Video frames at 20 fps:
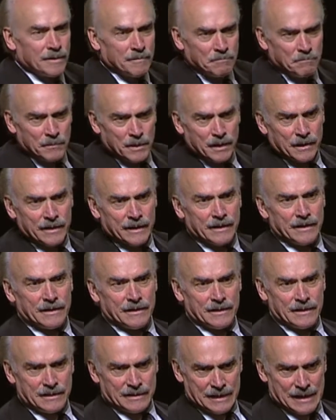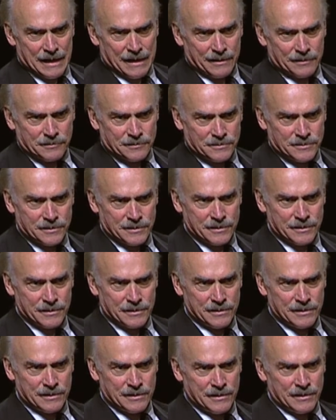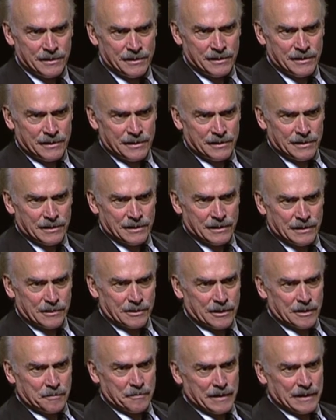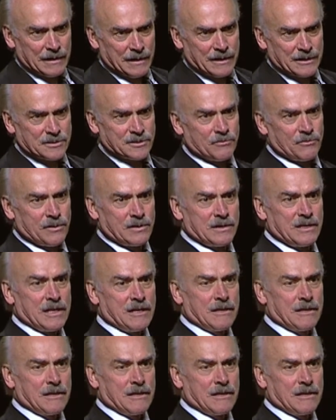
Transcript: million, and they're going to make less than 10%